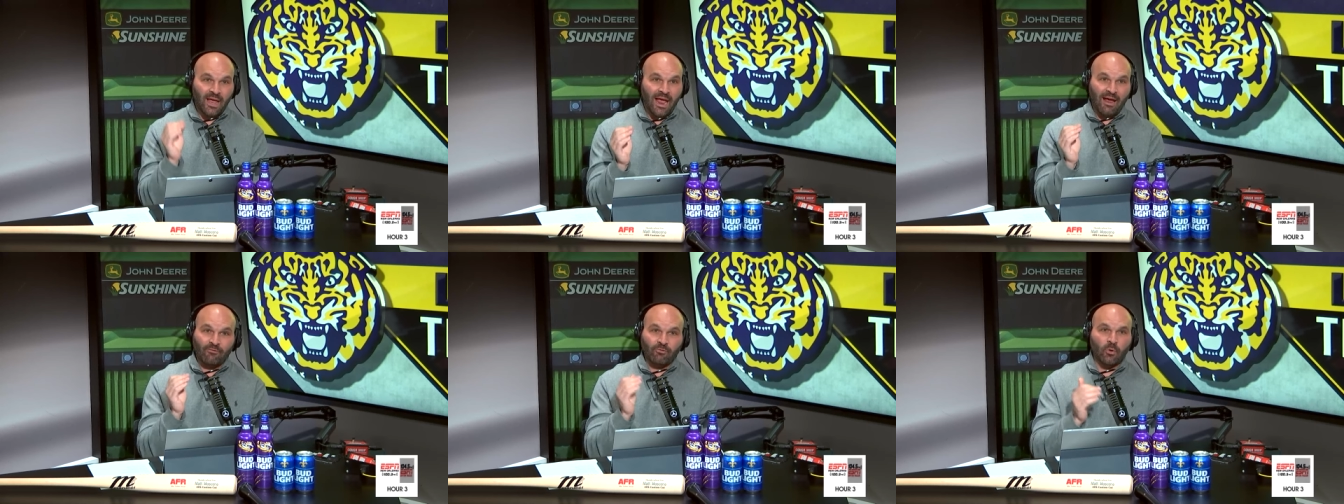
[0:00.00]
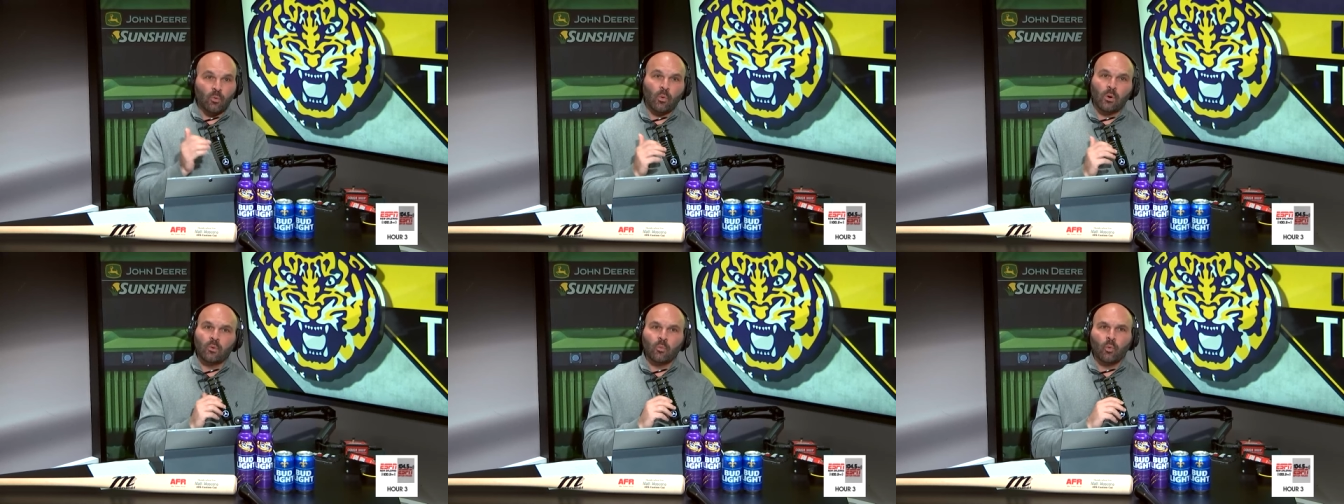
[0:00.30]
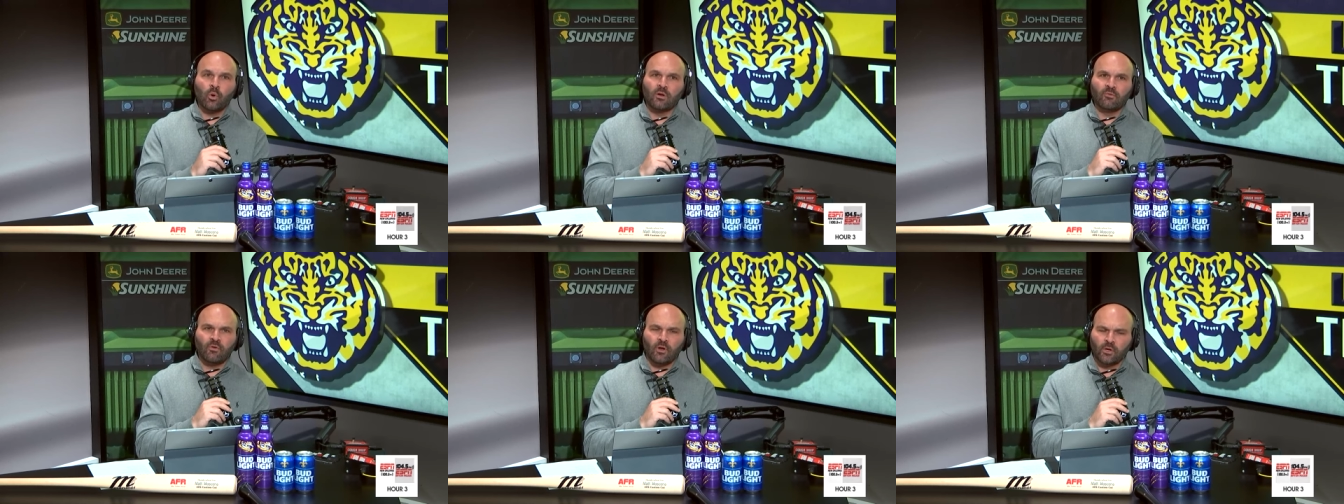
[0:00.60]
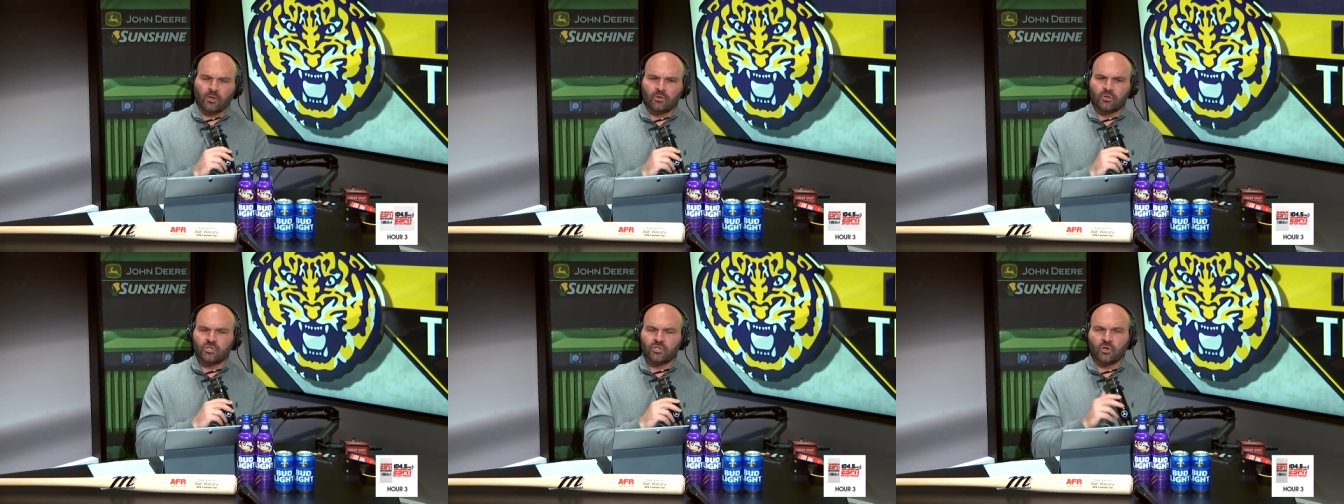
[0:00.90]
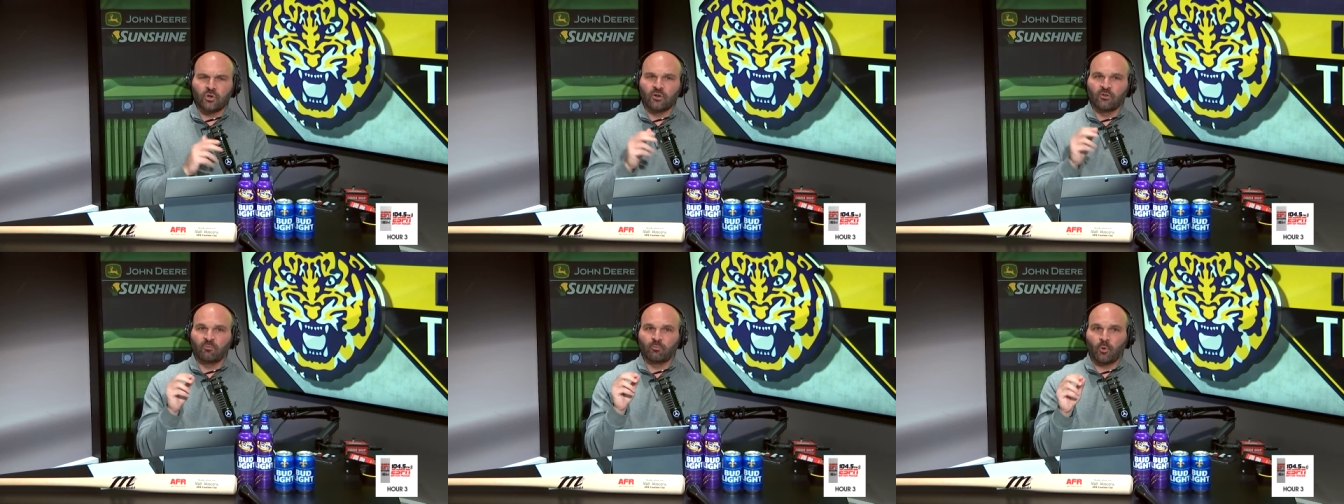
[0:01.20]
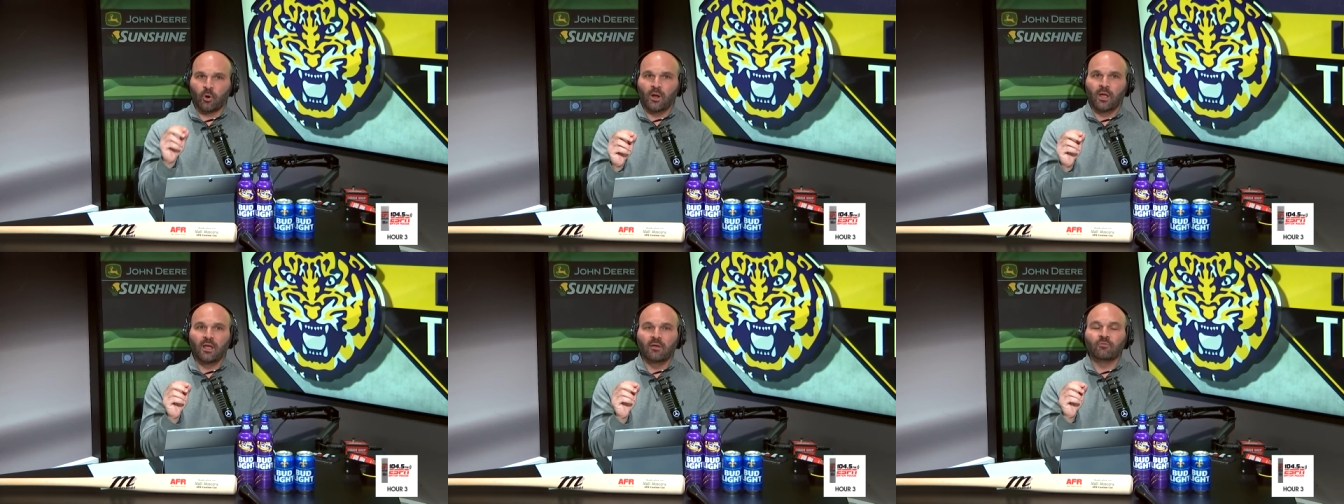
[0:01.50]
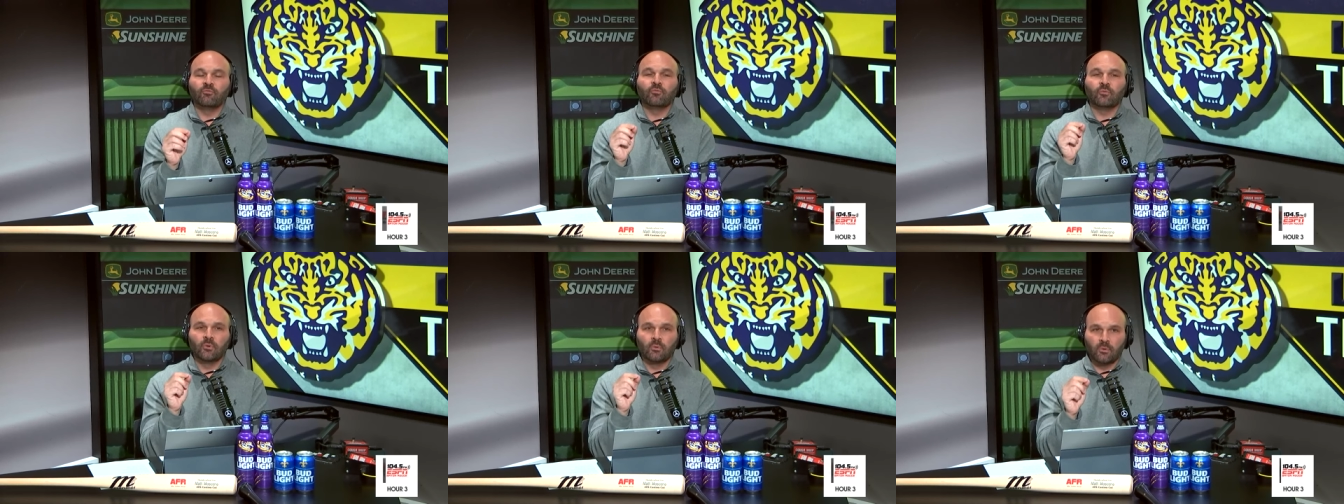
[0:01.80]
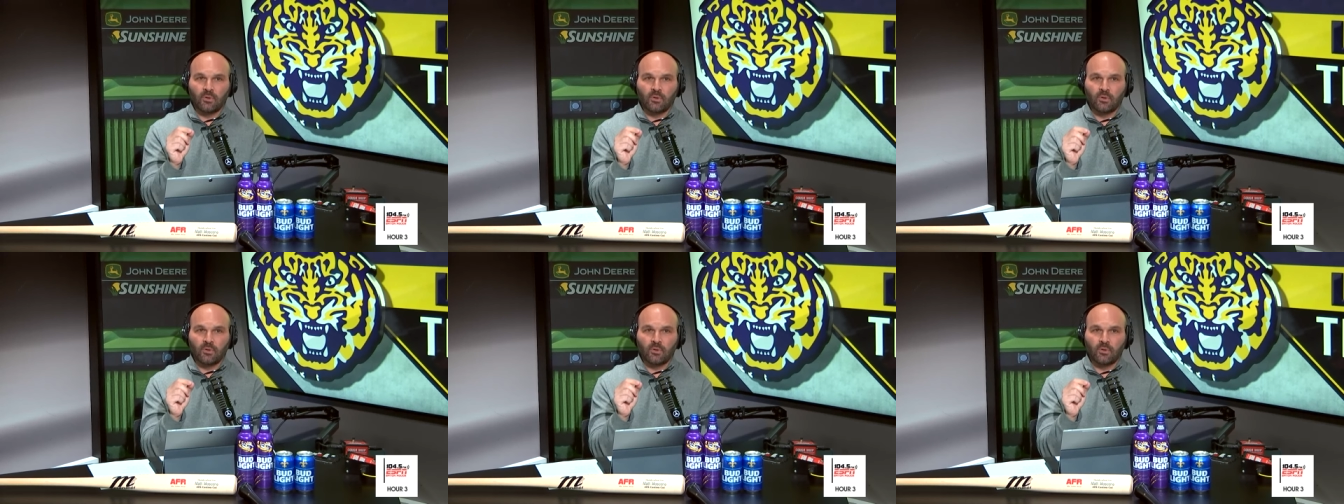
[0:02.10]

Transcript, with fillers: Everyone would have understood if if